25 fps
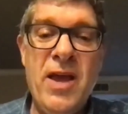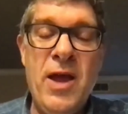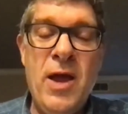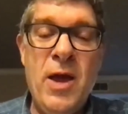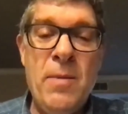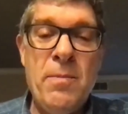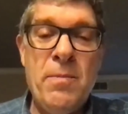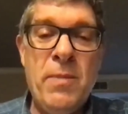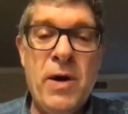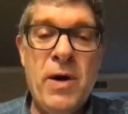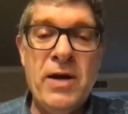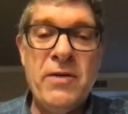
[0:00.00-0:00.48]

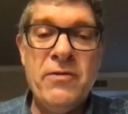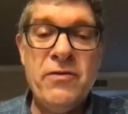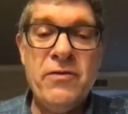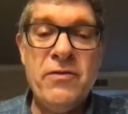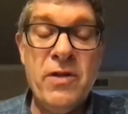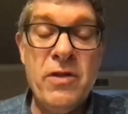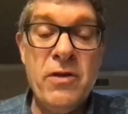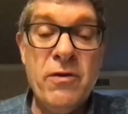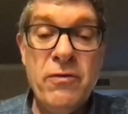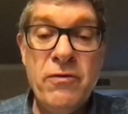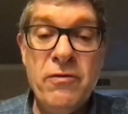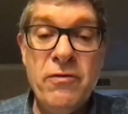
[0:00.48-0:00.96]
but for
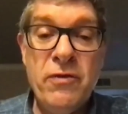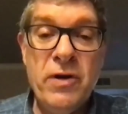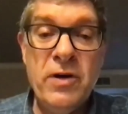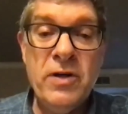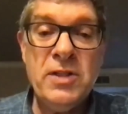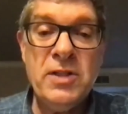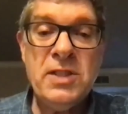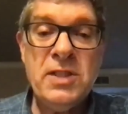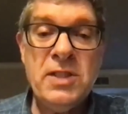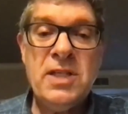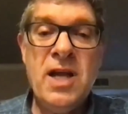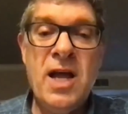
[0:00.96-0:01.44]
the
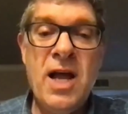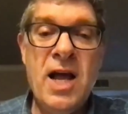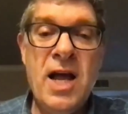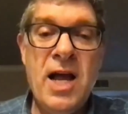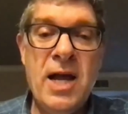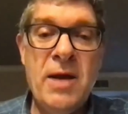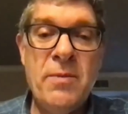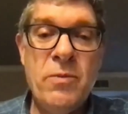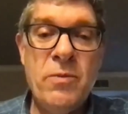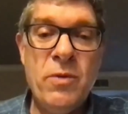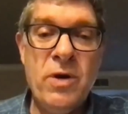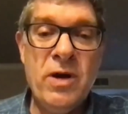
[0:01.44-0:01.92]
first
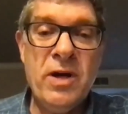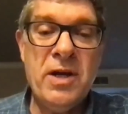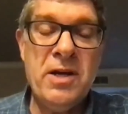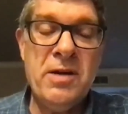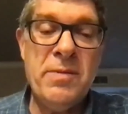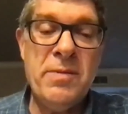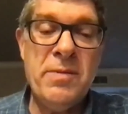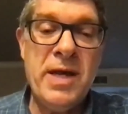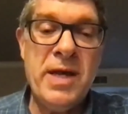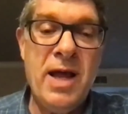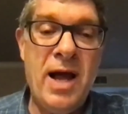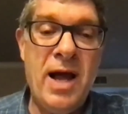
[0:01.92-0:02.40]
time, we're going to
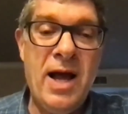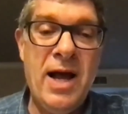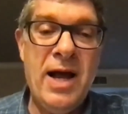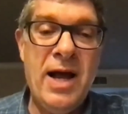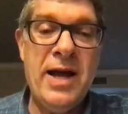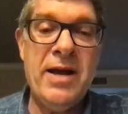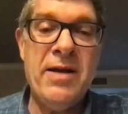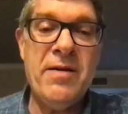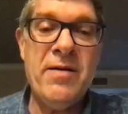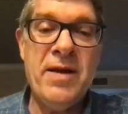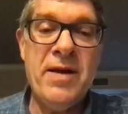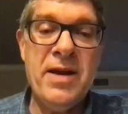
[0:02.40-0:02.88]
be
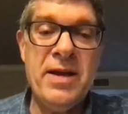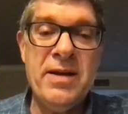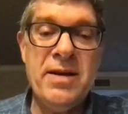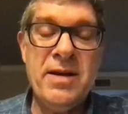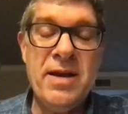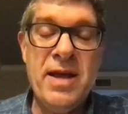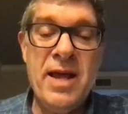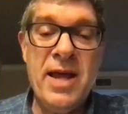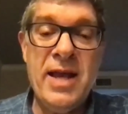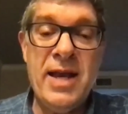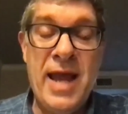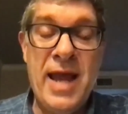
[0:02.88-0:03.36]
hiring
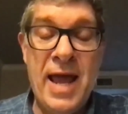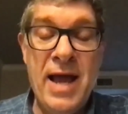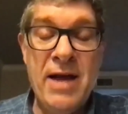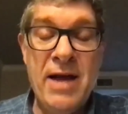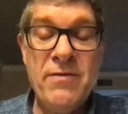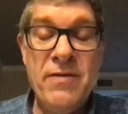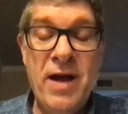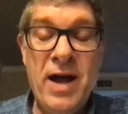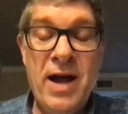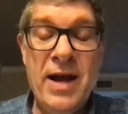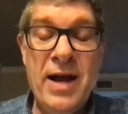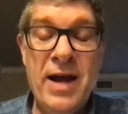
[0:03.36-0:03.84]
and
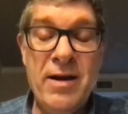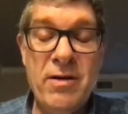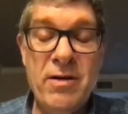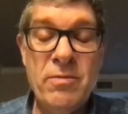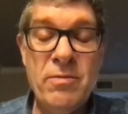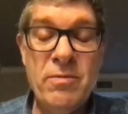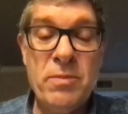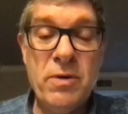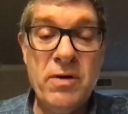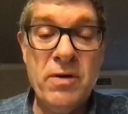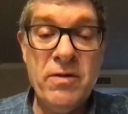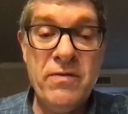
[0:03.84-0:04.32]
have
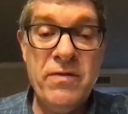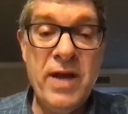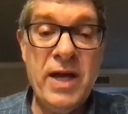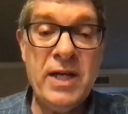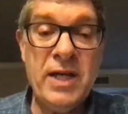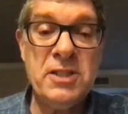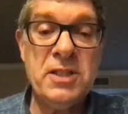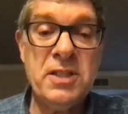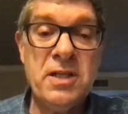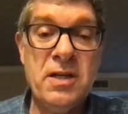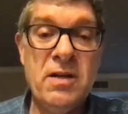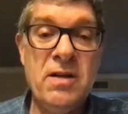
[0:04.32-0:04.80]
hired
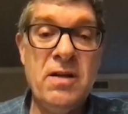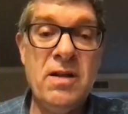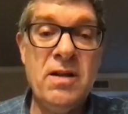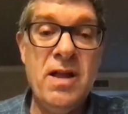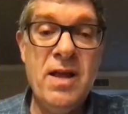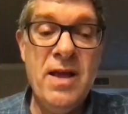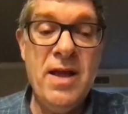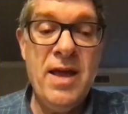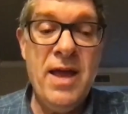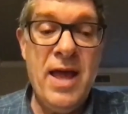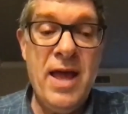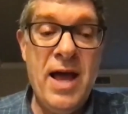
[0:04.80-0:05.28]
professional
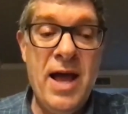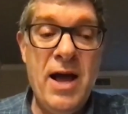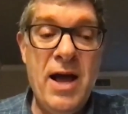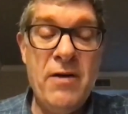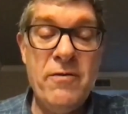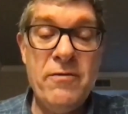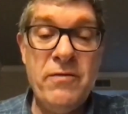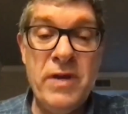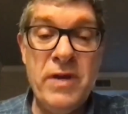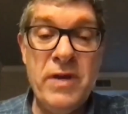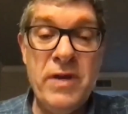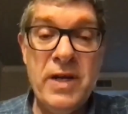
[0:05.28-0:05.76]

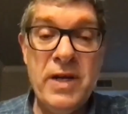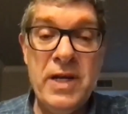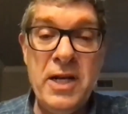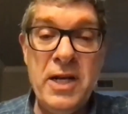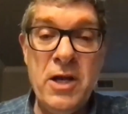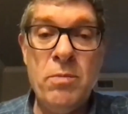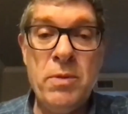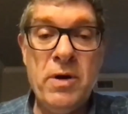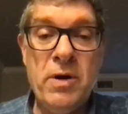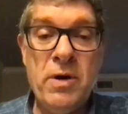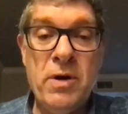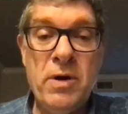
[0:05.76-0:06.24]
video
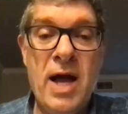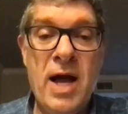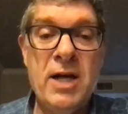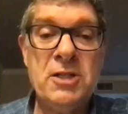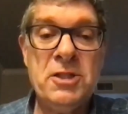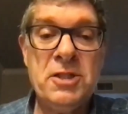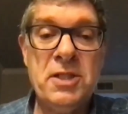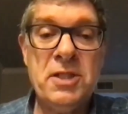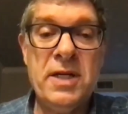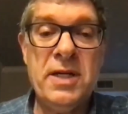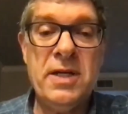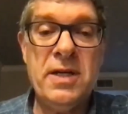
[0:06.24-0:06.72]

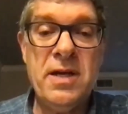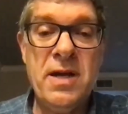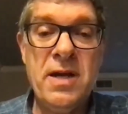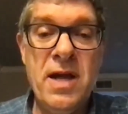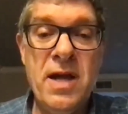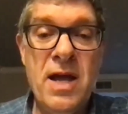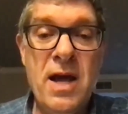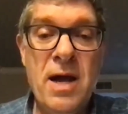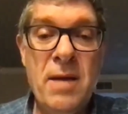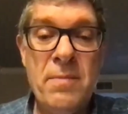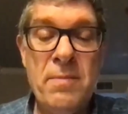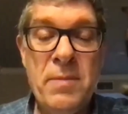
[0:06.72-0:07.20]
production
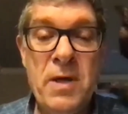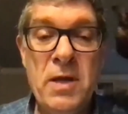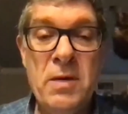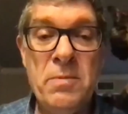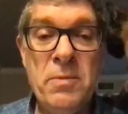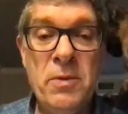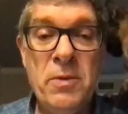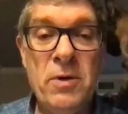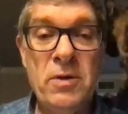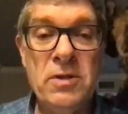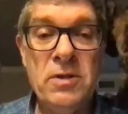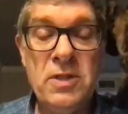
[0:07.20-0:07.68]

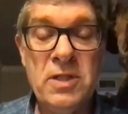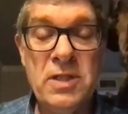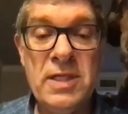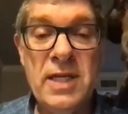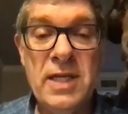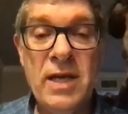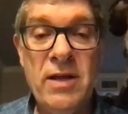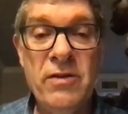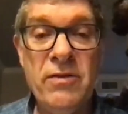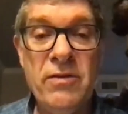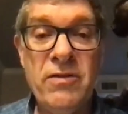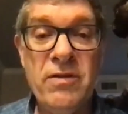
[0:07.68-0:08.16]
people to
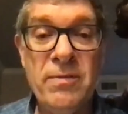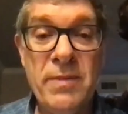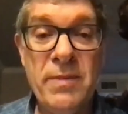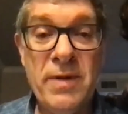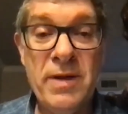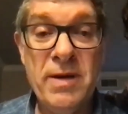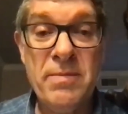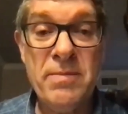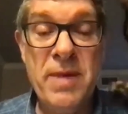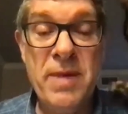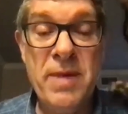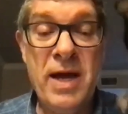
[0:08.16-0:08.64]
tell some
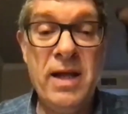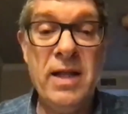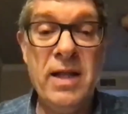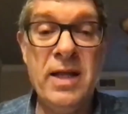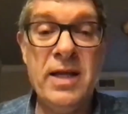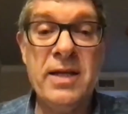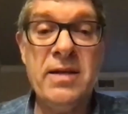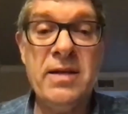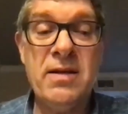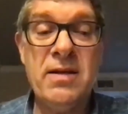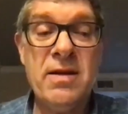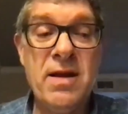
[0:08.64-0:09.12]

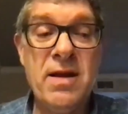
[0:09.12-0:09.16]
compelling